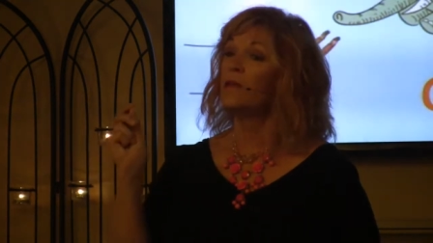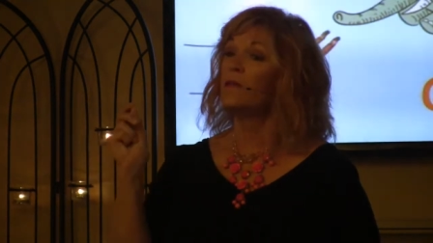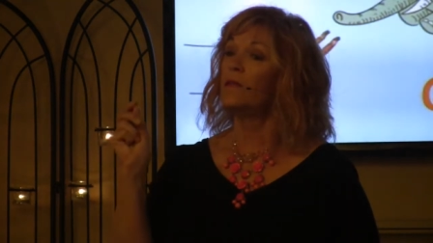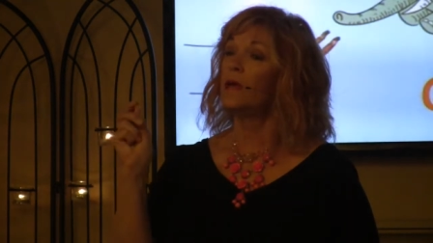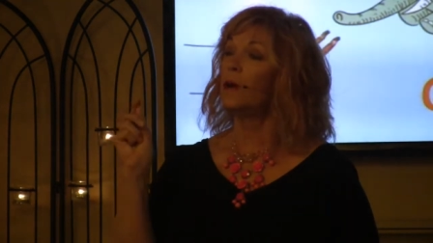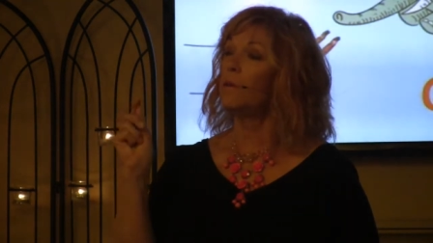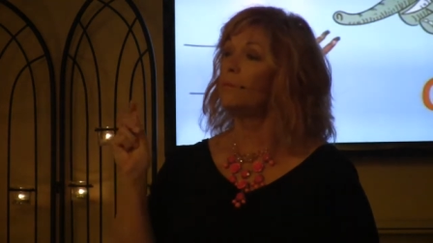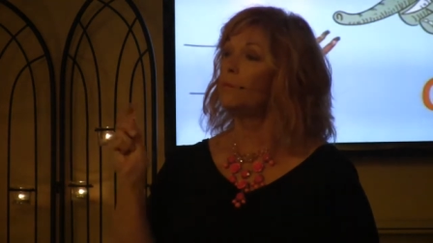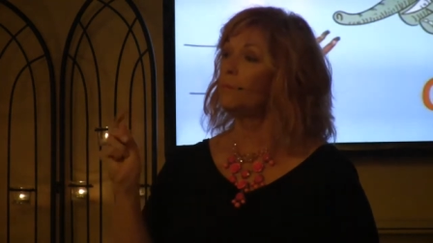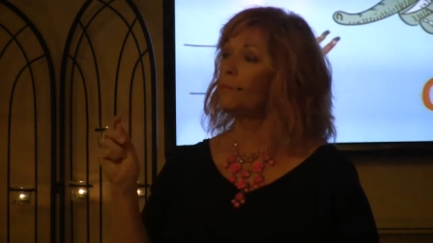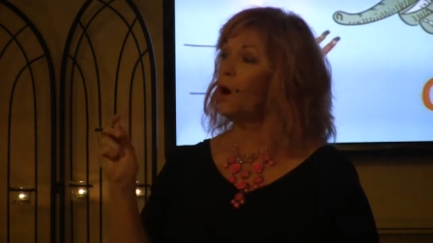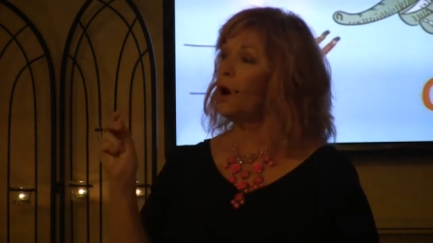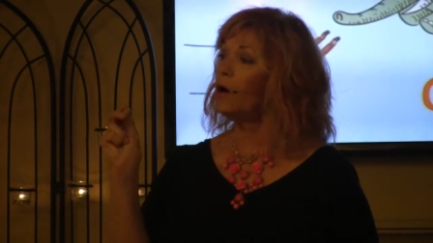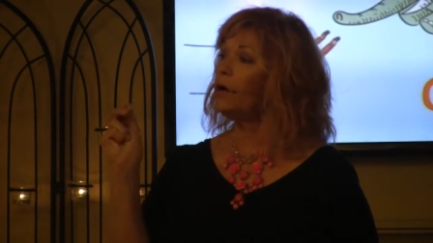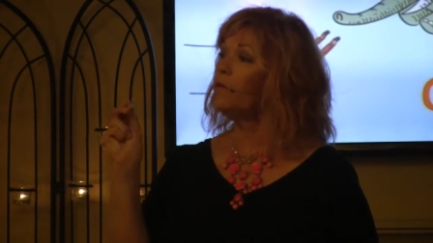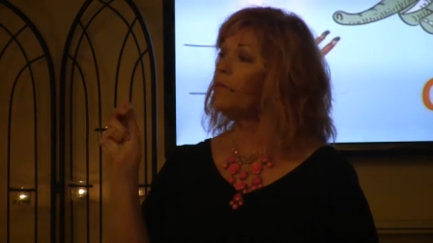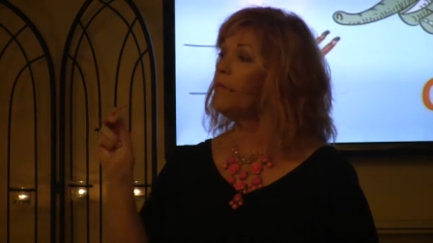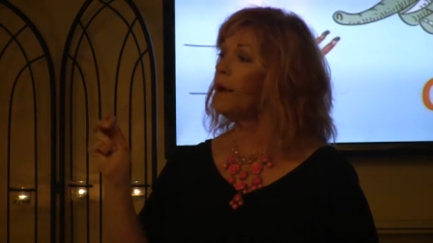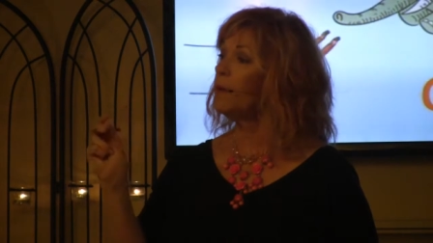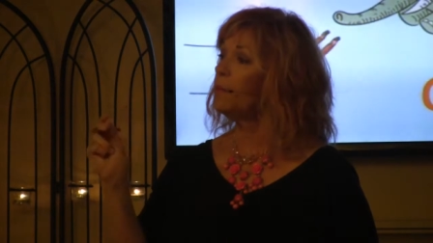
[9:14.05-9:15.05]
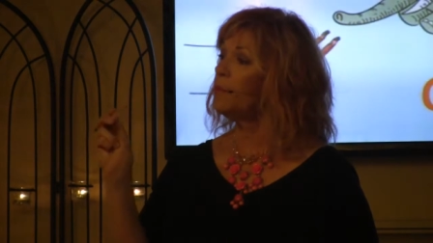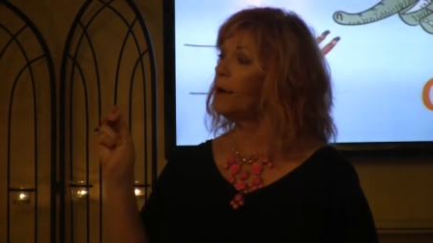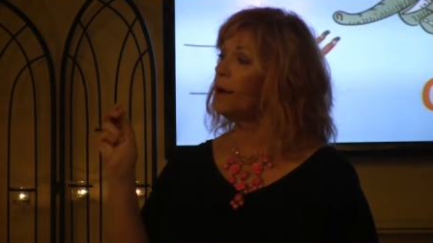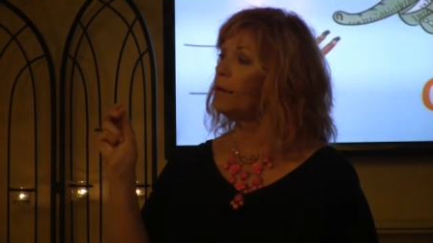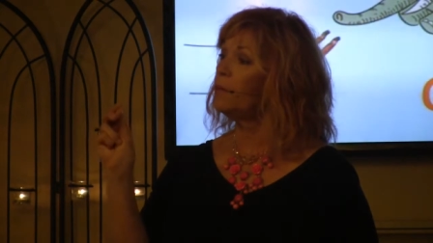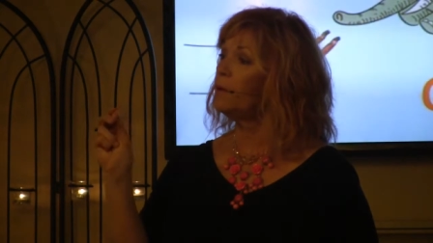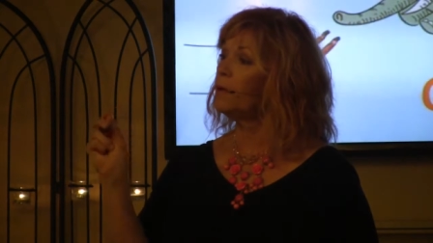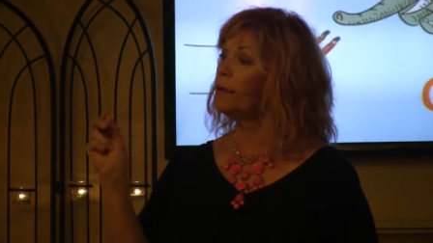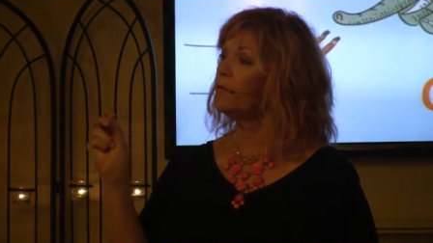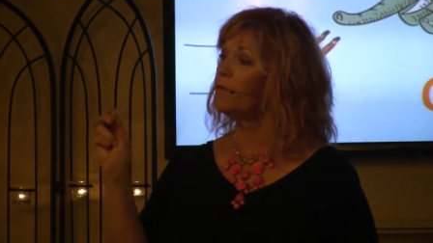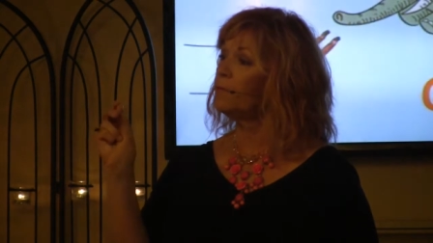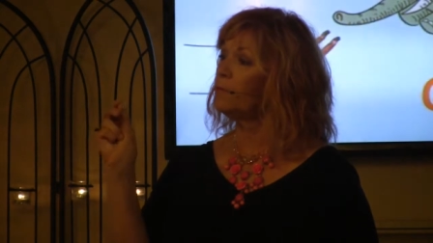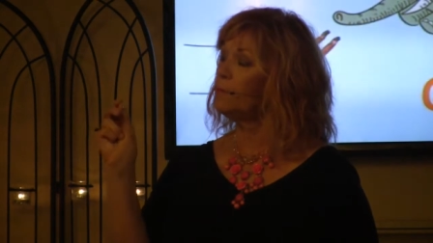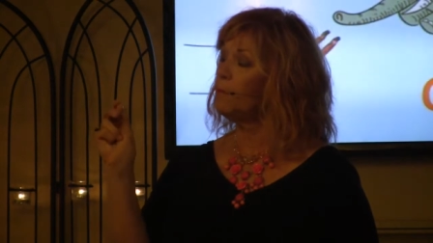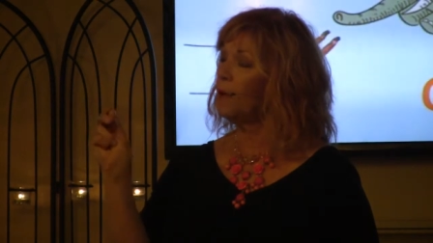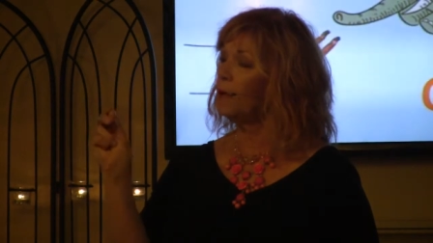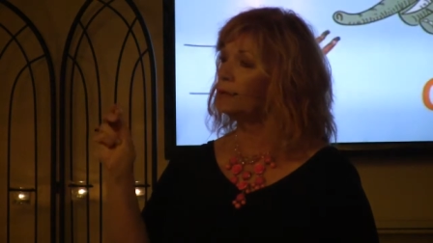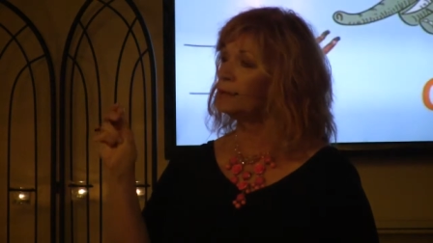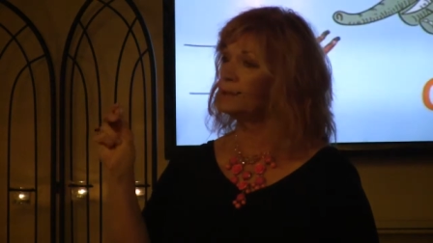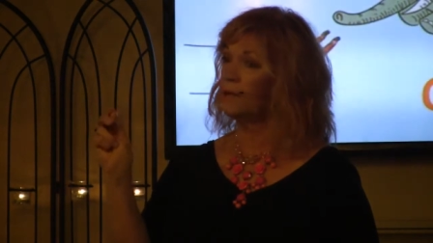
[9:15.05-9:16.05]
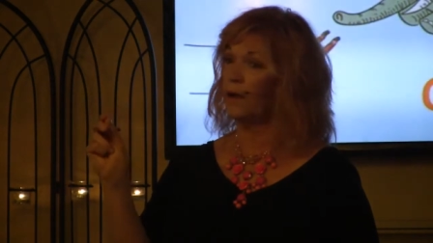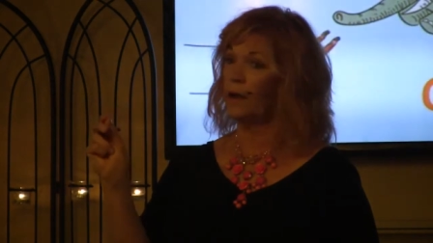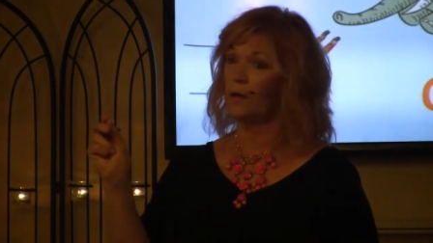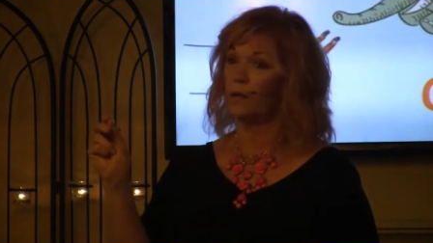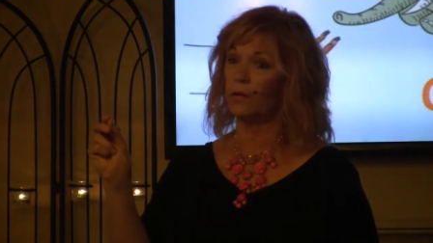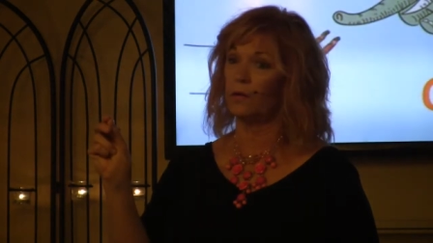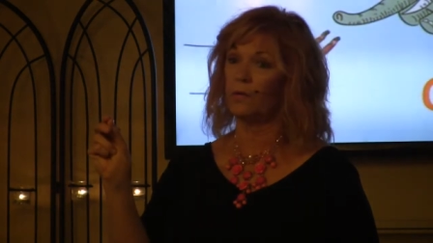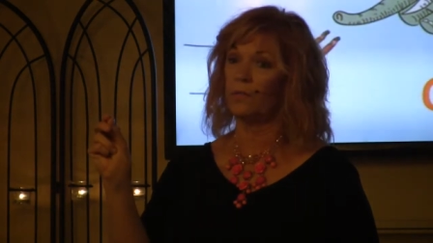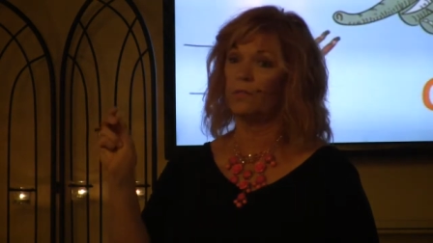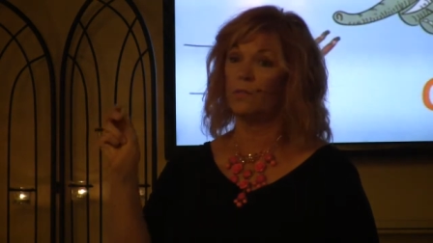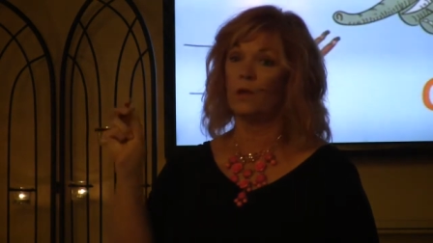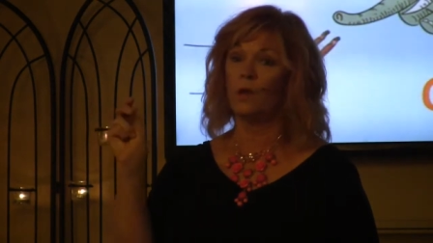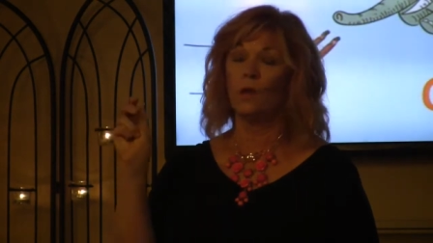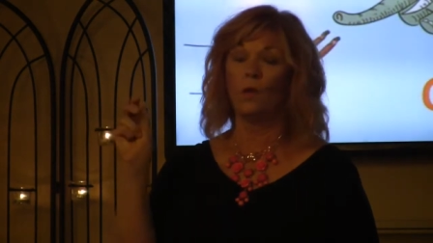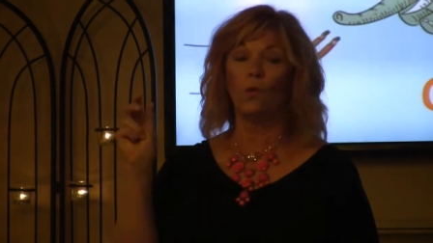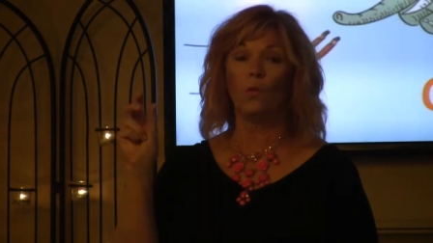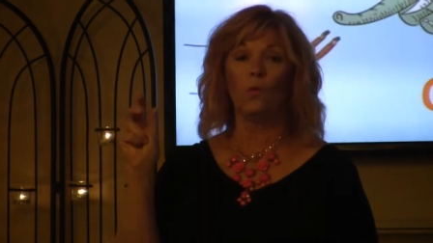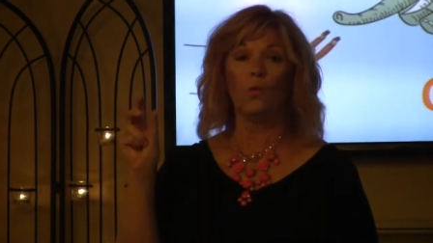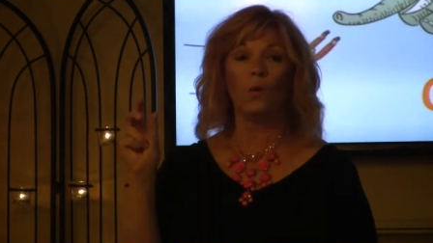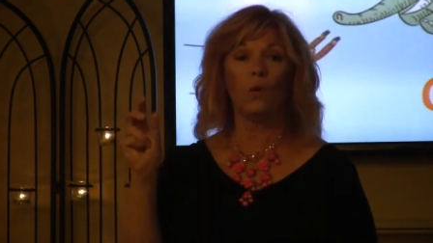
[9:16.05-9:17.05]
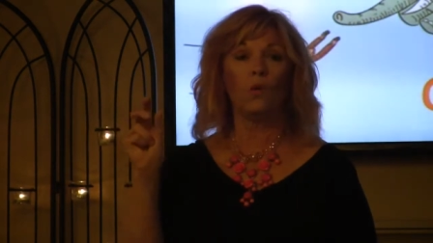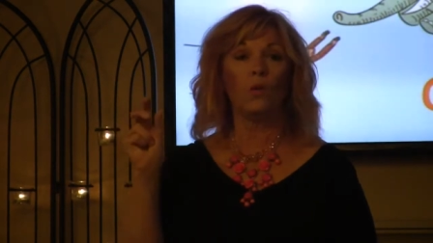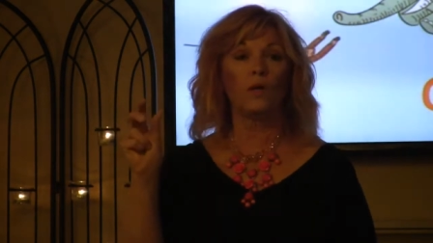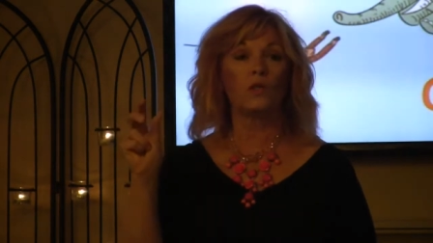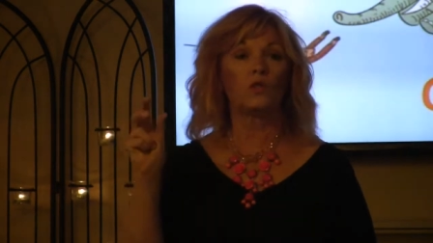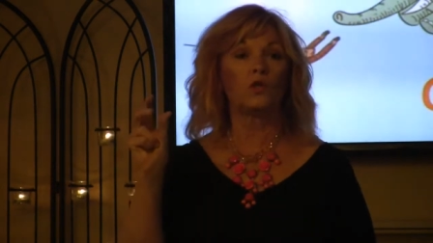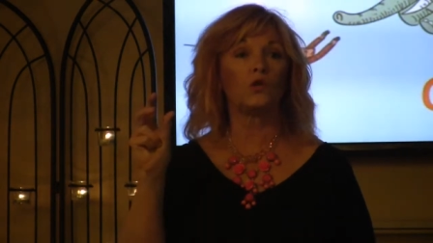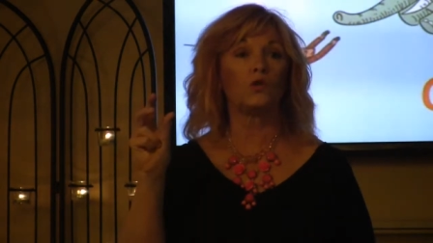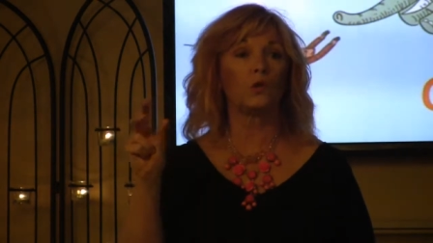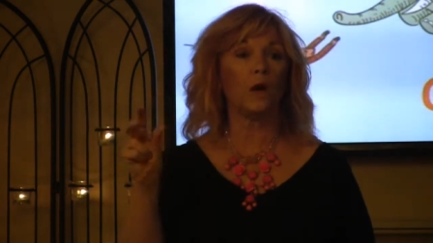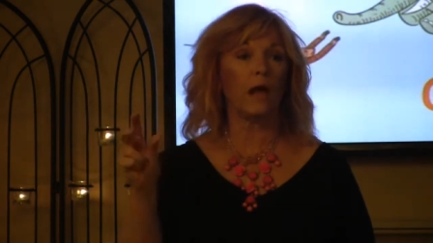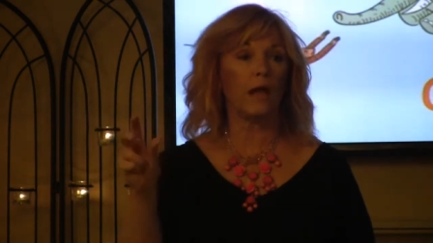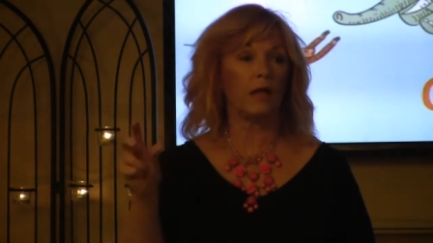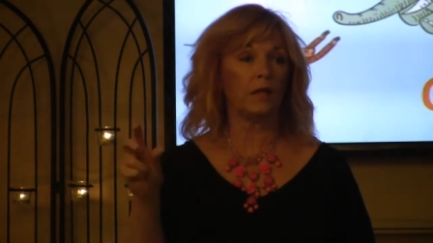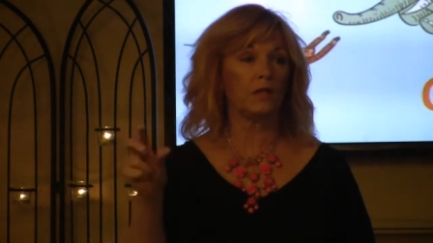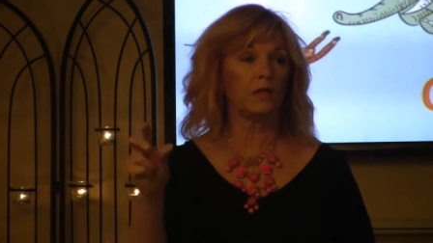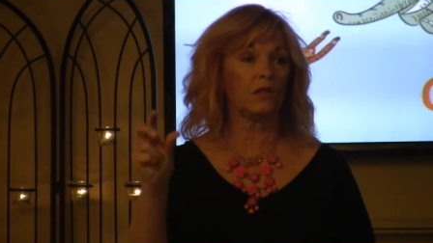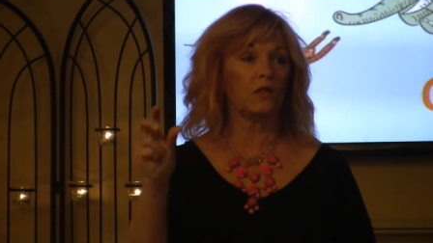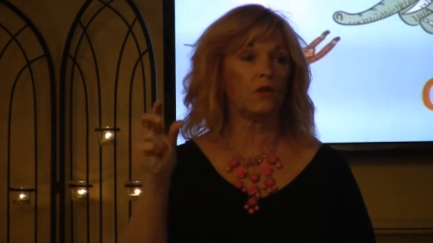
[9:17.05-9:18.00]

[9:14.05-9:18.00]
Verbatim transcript: that part of my public meltdown was grace.